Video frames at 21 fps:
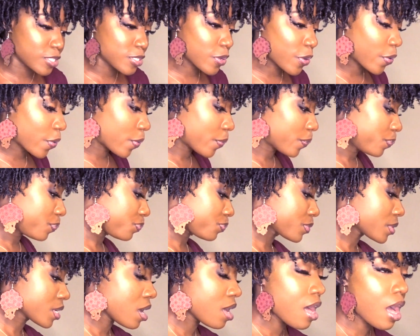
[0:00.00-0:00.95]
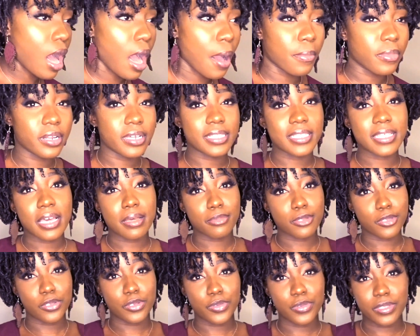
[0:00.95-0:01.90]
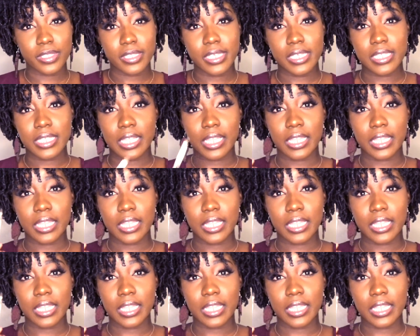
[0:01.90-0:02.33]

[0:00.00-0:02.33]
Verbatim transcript: so I'm gonna attempt to use these